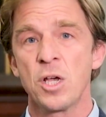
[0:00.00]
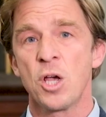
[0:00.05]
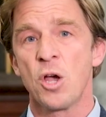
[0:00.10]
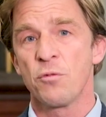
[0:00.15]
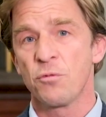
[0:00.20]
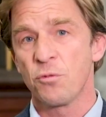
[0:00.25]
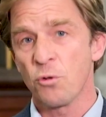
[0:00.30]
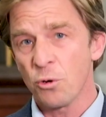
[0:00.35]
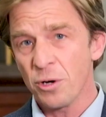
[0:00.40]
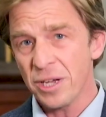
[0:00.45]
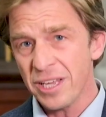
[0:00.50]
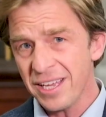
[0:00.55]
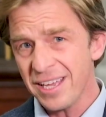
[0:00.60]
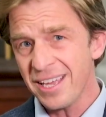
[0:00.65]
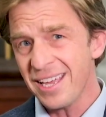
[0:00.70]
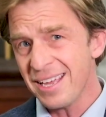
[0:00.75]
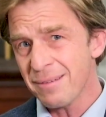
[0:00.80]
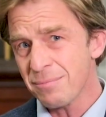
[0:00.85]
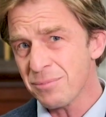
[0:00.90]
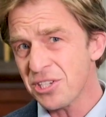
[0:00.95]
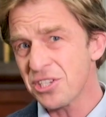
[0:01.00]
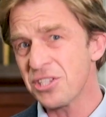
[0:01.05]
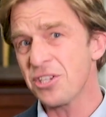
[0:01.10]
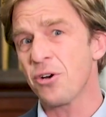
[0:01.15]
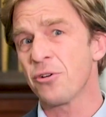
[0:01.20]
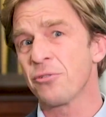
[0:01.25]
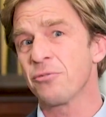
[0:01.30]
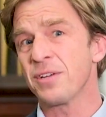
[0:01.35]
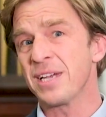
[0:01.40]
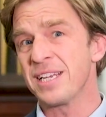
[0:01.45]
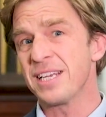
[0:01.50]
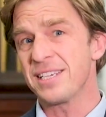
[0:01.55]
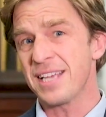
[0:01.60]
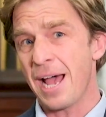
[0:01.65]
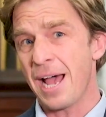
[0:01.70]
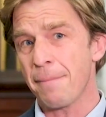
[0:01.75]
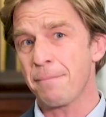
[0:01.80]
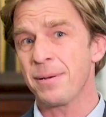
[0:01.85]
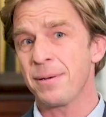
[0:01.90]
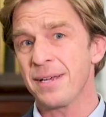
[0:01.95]
for he himself is
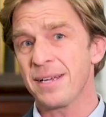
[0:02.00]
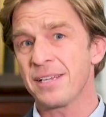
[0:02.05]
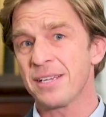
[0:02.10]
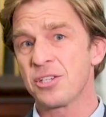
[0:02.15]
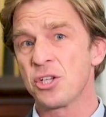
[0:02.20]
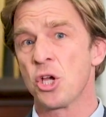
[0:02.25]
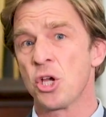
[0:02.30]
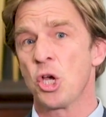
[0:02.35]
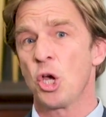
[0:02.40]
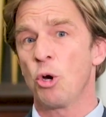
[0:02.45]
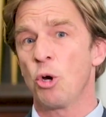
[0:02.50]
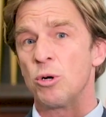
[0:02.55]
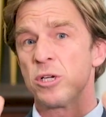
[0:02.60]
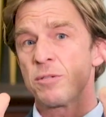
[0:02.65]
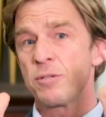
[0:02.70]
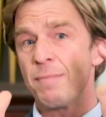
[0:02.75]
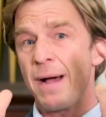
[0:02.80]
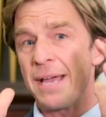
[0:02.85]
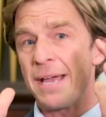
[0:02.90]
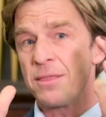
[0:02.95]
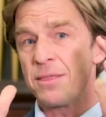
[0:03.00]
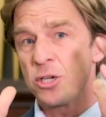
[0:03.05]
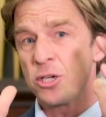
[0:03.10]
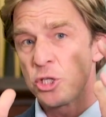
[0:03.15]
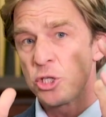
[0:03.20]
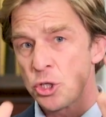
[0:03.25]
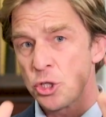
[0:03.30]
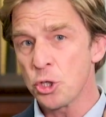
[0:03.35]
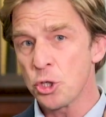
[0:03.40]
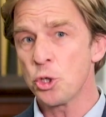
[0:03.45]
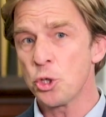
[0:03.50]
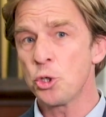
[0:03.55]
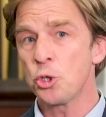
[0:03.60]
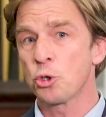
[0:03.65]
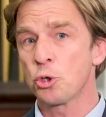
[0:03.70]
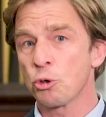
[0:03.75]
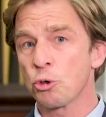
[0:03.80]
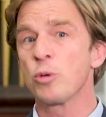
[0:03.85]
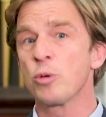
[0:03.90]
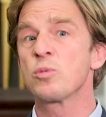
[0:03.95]
our peace, who has made the two
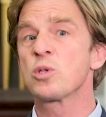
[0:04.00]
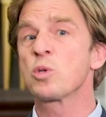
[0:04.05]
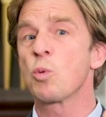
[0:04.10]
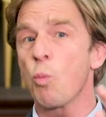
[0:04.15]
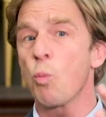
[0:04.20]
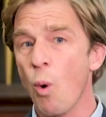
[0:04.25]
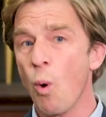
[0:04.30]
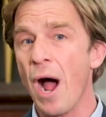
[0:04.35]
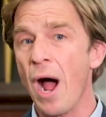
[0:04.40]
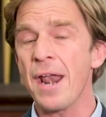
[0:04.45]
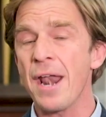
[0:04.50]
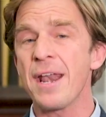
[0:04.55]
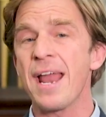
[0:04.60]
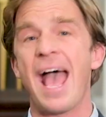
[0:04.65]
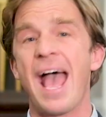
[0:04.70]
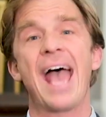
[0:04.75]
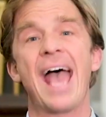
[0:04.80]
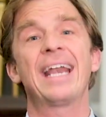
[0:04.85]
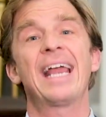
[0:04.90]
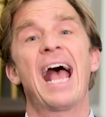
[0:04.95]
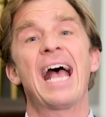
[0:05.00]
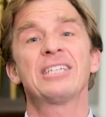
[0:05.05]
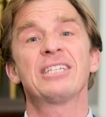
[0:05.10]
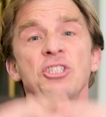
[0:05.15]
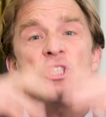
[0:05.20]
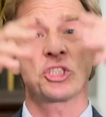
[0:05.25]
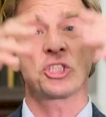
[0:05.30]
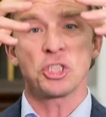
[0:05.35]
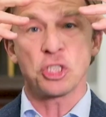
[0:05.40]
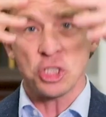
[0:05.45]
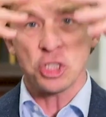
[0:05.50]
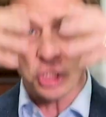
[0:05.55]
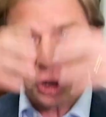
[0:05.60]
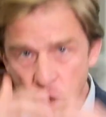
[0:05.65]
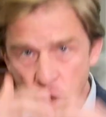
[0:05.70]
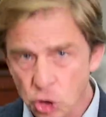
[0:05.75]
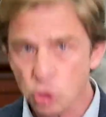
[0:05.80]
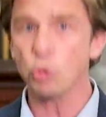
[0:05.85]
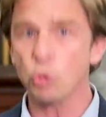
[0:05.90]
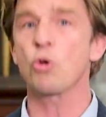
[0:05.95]
groups one and has
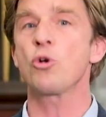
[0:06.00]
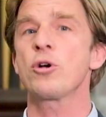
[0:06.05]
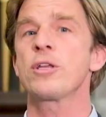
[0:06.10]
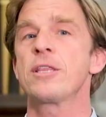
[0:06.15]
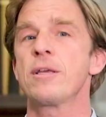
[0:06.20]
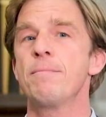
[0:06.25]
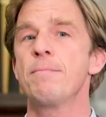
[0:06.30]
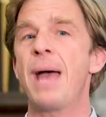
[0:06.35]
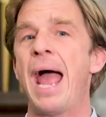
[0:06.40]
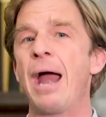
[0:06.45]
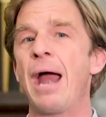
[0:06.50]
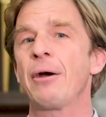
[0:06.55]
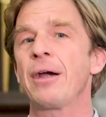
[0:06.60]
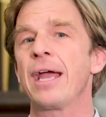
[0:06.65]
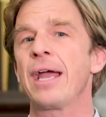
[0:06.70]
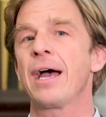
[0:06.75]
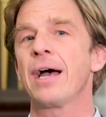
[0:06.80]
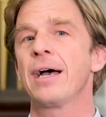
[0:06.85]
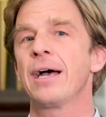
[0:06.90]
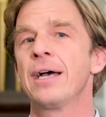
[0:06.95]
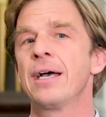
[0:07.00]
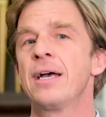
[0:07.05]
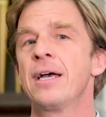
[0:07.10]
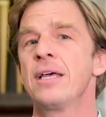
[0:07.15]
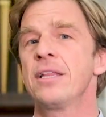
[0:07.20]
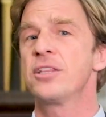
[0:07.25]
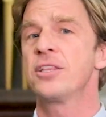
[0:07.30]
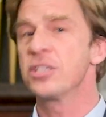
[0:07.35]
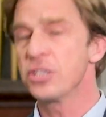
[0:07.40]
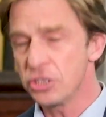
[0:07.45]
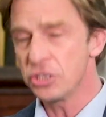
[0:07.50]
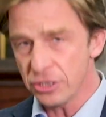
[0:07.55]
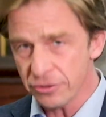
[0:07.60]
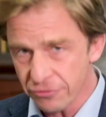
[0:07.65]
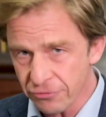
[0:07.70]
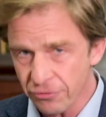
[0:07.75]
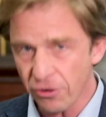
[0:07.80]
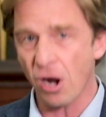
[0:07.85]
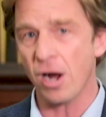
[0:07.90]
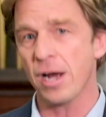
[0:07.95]
destroyed the barrier, the
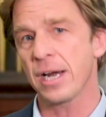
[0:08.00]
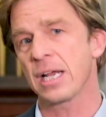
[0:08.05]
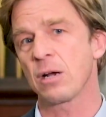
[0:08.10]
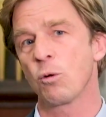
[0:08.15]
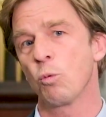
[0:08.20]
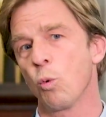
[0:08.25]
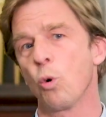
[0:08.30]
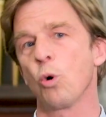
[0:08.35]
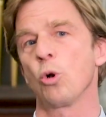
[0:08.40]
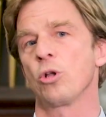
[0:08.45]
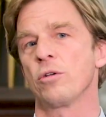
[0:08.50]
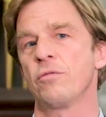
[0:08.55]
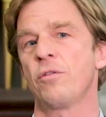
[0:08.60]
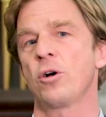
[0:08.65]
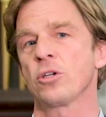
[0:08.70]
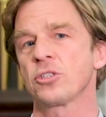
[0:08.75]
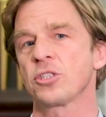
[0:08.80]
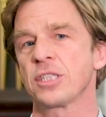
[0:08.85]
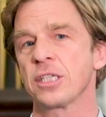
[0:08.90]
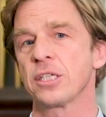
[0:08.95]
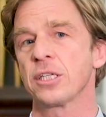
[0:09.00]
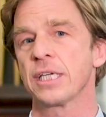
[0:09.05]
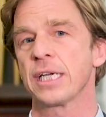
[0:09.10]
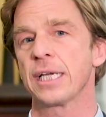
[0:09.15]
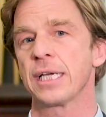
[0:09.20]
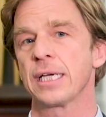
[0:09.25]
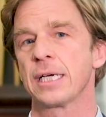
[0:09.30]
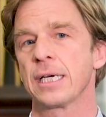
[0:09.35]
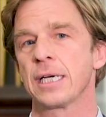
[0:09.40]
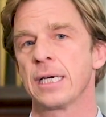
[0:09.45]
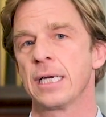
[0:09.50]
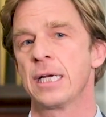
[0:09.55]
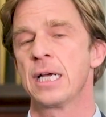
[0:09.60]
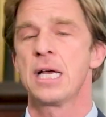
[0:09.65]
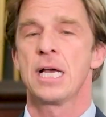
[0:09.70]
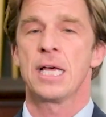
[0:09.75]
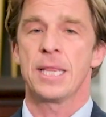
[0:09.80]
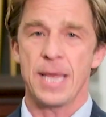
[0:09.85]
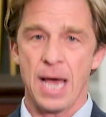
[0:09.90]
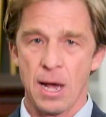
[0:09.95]
dividing wall of hostility.
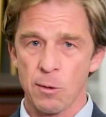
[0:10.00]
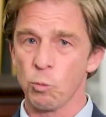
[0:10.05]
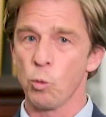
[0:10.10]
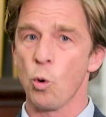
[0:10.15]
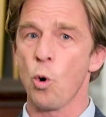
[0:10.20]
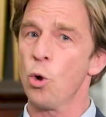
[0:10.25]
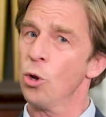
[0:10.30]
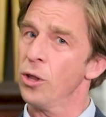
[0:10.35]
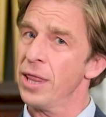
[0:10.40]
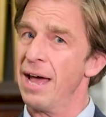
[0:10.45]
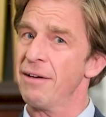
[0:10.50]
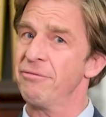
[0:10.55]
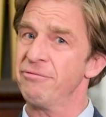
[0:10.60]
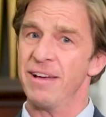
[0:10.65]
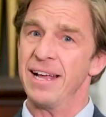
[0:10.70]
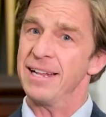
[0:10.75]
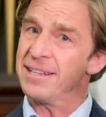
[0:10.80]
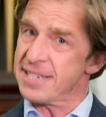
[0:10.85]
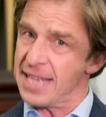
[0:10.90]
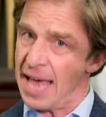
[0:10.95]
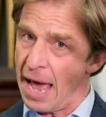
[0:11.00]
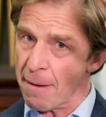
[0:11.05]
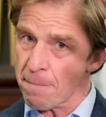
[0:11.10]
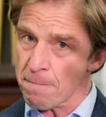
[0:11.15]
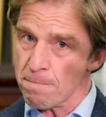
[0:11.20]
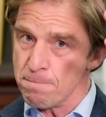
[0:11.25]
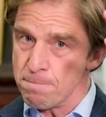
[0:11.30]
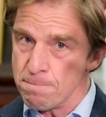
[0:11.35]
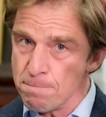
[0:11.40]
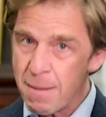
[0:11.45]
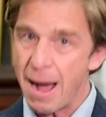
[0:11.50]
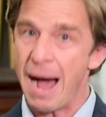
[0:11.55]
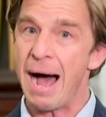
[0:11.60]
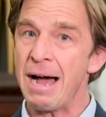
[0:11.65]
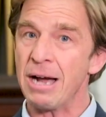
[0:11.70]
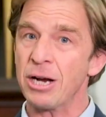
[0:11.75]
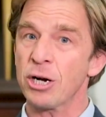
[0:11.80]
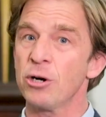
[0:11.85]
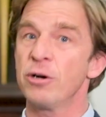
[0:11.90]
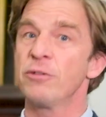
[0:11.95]
That wall, that fence, that
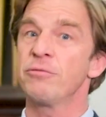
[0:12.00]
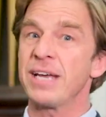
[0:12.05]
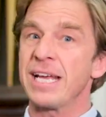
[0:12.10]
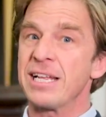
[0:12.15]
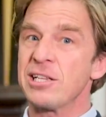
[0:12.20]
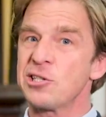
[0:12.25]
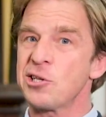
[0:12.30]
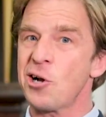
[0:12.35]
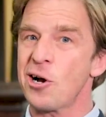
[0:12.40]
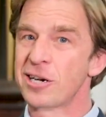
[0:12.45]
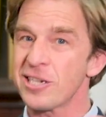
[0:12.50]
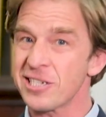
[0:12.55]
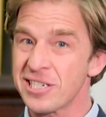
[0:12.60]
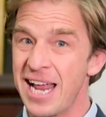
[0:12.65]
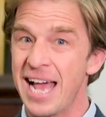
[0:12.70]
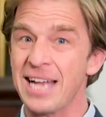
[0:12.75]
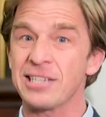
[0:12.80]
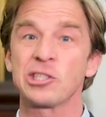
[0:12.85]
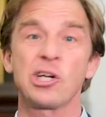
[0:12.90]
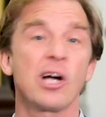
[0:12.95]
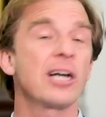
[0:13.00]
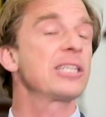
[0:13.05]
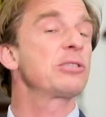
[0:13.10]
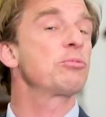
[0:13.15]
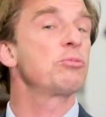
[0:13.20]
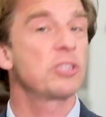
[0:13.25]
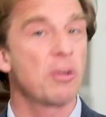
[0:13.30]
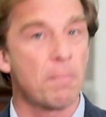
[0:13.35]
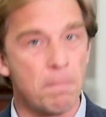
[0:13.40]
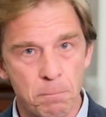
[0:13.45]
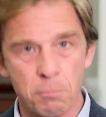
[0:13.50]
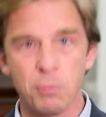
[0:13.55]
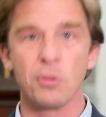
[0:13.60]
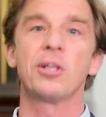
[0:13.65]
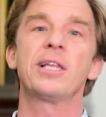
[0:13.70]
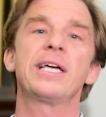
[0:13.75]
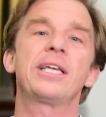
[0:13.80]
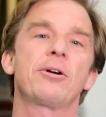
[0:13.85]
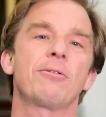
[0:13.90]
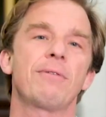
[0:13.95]
marker of insiders and outsiders was
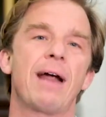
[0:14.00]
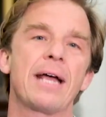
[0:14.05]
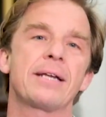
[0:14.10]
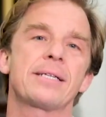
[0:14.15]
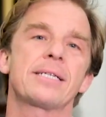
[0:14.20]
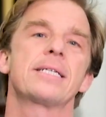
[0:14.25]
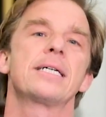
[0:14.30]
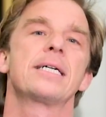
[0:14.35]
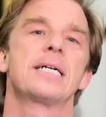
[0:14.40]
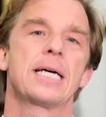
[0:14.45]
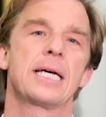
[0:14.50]
obliterated.